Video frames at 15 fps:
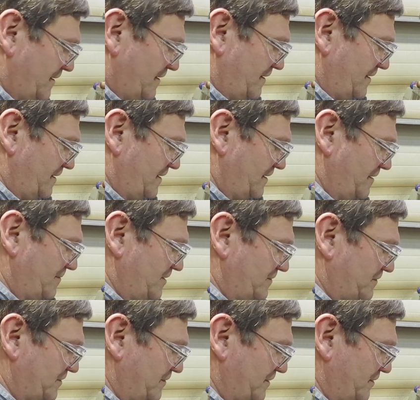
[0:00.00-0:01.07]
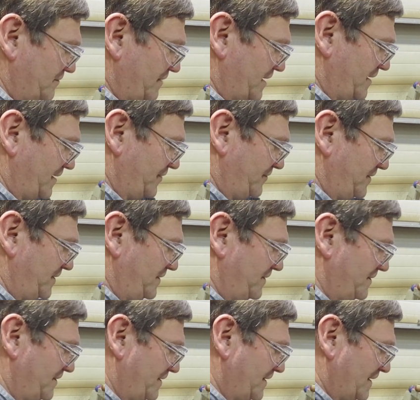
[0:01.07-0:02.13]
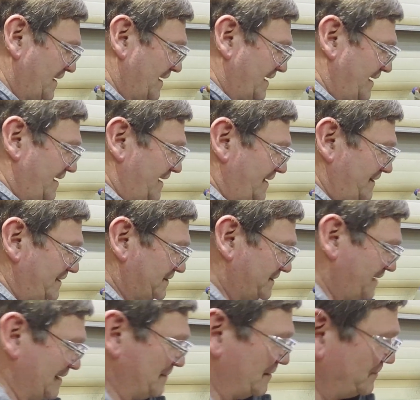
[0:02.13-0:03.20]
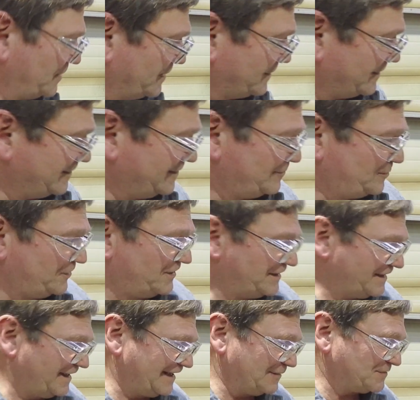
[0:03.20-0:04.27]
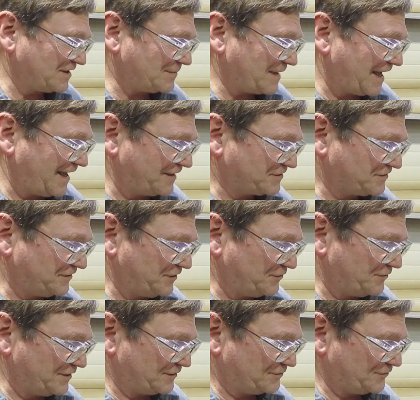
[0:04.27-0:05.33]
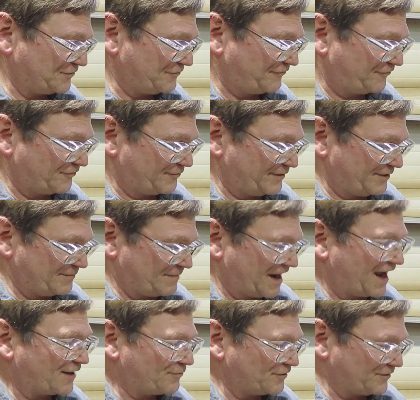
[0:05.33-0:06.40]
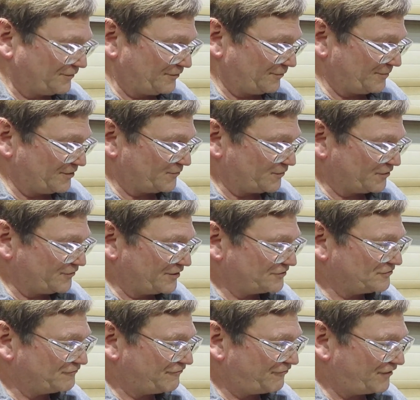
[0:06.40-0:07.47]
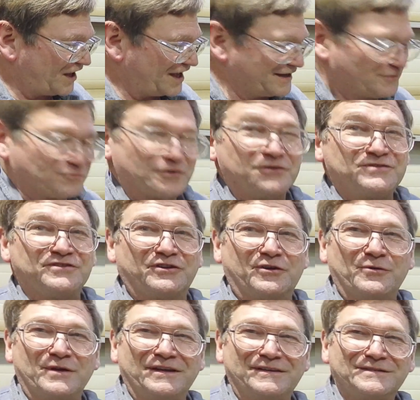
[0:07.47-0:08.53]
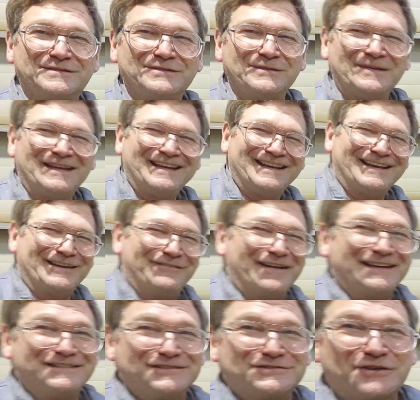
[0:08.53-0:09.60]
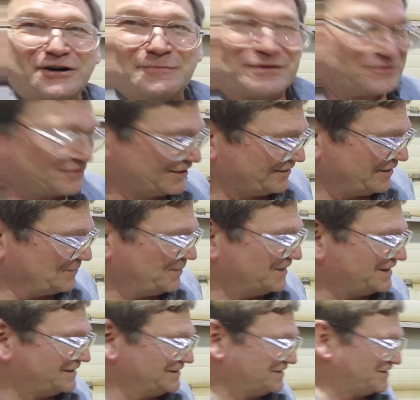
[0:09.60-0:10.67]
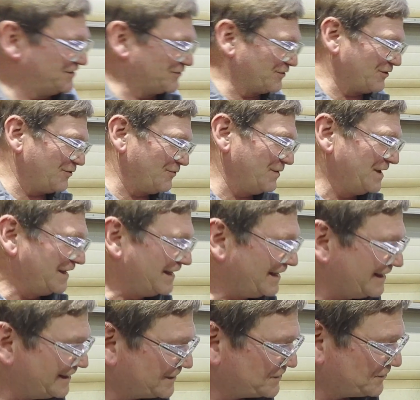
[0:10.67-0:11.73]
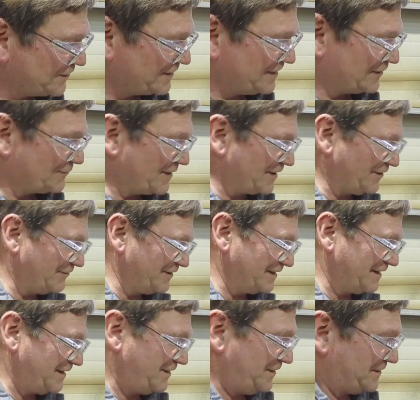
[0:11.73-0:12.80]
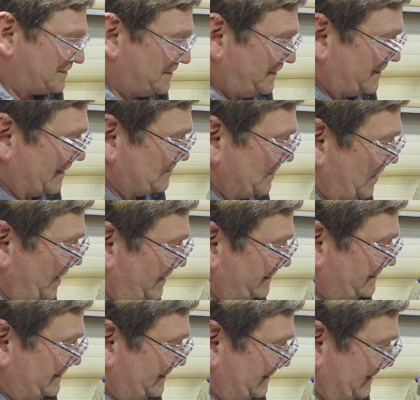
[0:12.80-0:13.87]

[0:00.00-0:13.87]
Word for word: and then I'm going to turn it around and this time I'm not going to play games. I'm actually going to go forward and backward a little bit. We're going to find where zero is. If I just arbitrarily pick a zero it's sort of irrelevant. And you can see that I'm not